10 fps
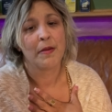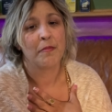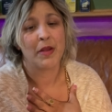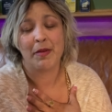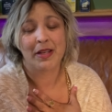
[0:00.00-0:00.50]

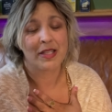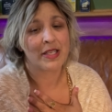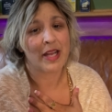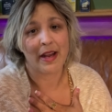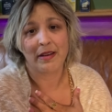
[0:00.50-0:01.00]
Maybe it's
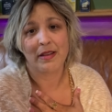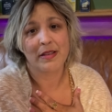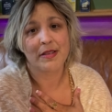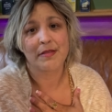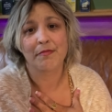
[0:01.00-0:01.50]

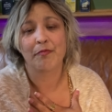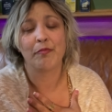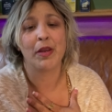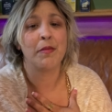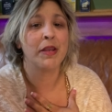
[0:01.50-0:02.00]
sadness.
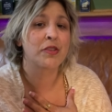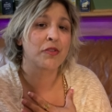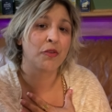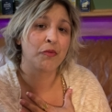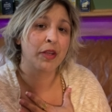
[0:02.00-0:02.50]
Maybe it's
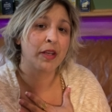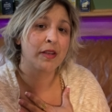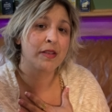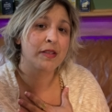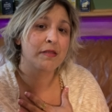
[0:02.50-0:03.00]

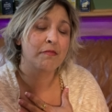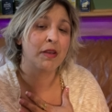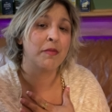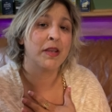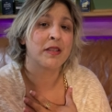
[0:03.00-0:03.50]
loneliness.
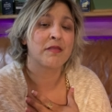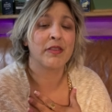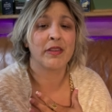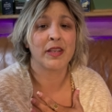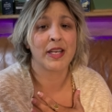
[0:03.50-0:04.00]
Maybe it's
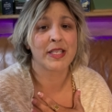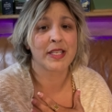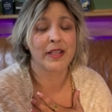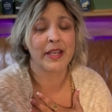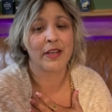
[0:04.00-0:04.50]
feeling
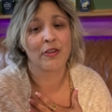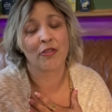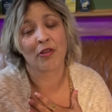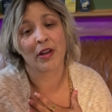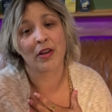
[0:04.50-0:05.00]
isolated
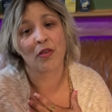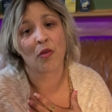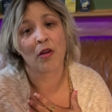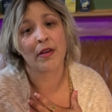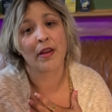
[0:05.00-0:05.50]
or
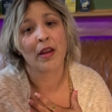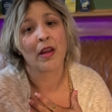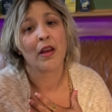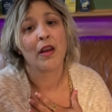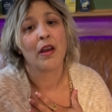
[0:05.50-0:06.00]
ignored.
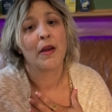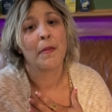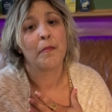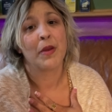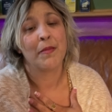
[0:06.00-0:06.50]

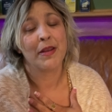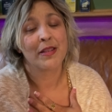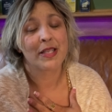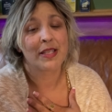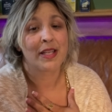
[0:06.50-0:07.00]
Maybe
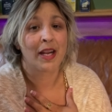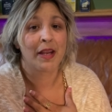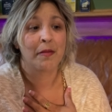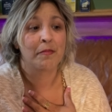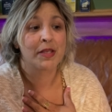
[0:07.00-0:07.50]
it's that I
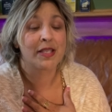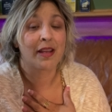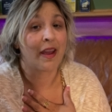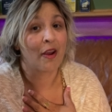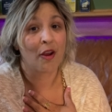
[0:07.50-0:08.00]
am
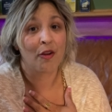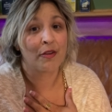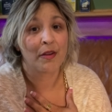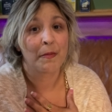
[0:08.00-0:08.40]
scared.